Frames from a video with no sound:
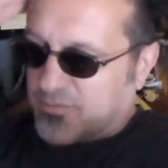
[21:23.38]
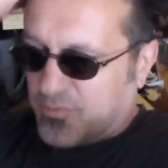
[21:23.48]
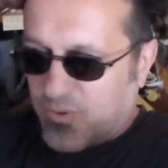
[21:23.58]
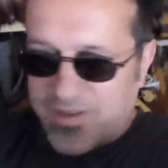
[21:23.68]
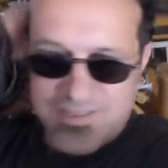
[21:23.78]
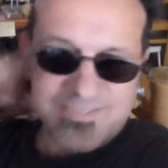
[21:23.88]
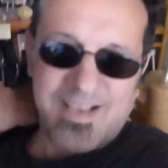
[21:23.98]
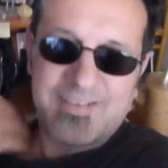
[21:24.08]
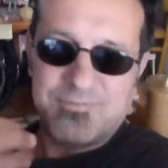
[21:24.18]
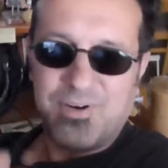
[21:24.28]
Where does
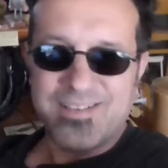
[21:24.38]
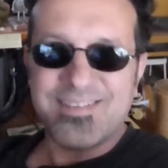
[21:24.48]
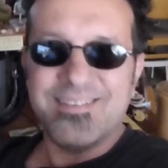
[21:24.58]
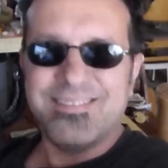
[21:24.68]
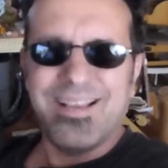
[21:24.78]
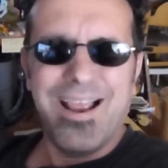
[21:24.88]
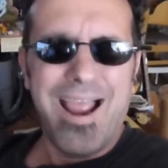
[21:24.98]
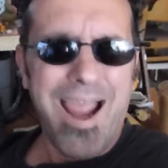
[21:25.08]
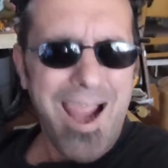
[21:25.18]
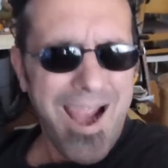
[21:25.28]
that, what the
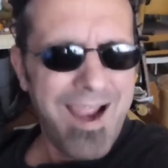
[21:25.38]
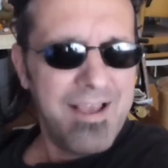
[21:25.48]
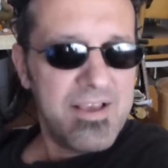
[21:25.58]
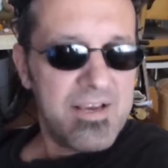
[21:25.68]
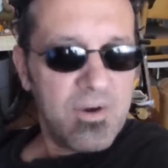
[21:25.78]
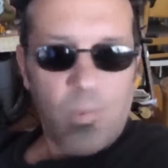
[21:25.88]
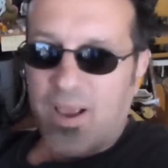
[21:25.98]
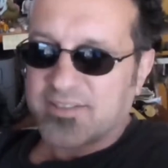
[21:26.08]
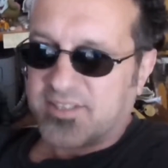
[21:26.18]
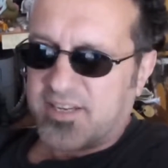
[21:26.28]
hell?
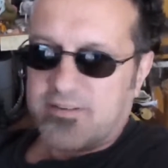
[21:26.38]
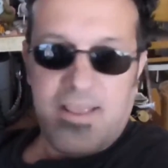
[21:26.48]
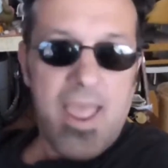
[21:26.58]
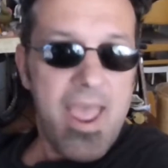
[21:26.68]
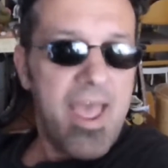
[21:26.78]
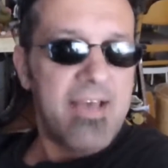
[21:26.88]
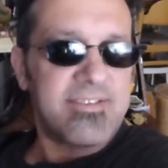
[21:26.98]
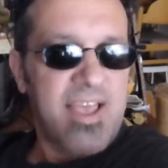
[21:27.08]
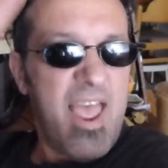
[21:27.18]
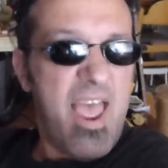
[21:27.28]
Why isn't it
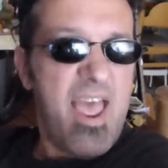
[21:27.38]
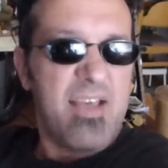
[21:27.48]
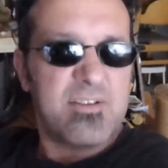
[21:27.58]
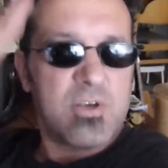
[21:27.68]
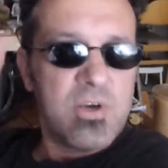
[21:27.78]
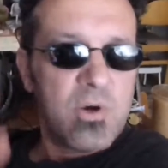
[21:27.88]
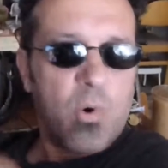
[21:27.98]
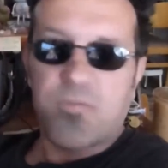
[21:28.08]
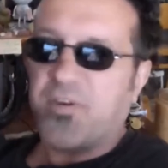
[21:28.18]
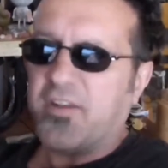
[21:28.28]
aunt?
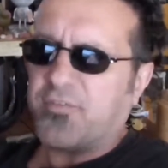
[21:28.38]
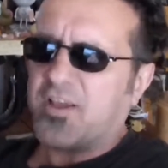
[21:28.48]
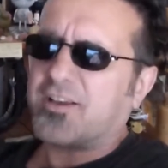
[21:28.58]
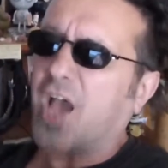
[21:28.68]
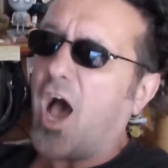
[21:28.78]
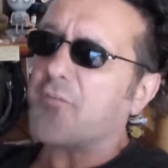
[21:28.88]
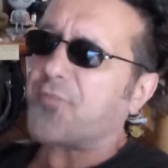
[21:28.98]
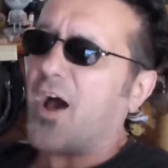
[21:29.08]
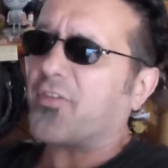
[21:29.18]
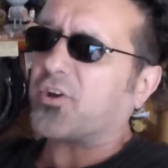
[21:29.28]
Or if anything,
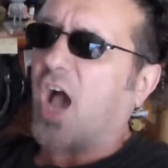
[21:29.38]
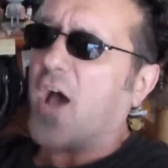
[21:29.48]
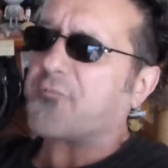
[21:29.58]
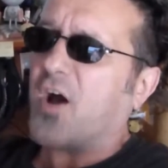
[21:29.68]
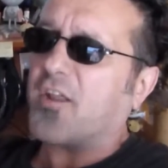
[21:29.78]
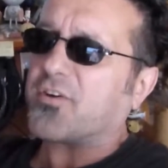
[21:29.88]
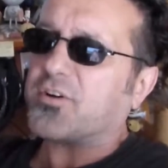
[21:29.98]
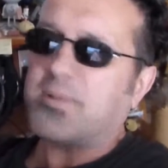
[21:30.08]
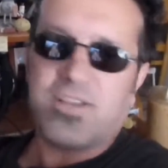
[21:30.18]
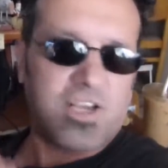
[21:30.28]
Godfather.
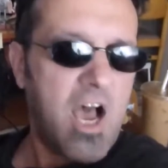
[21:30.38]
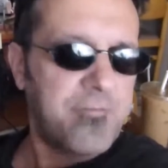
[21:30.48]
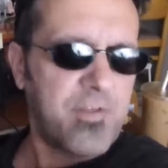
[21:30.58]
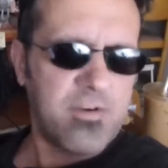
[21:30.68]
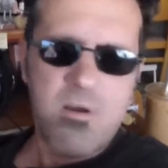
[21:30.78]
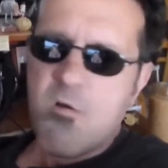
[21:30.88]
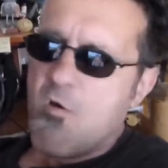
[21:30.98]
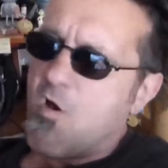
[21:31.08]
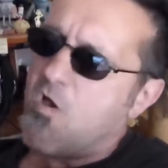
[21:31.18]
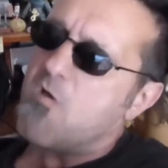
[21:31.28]
I mean, the Godfather,
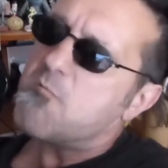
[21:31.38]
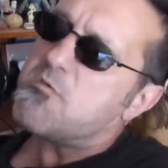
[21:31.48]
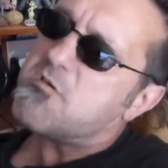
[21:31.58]
hey, will